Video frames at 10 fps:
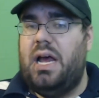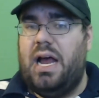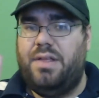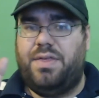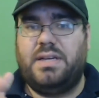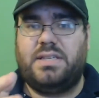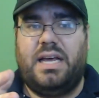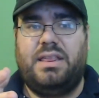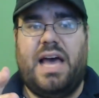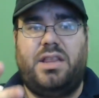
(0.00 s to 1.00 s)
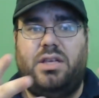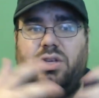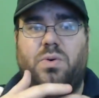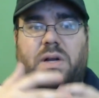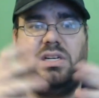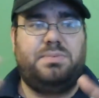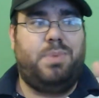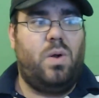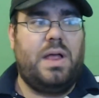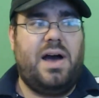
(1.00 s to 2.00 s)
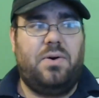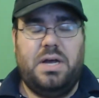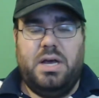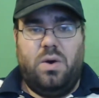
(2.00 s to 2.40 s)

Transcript: and things like that you can just pull out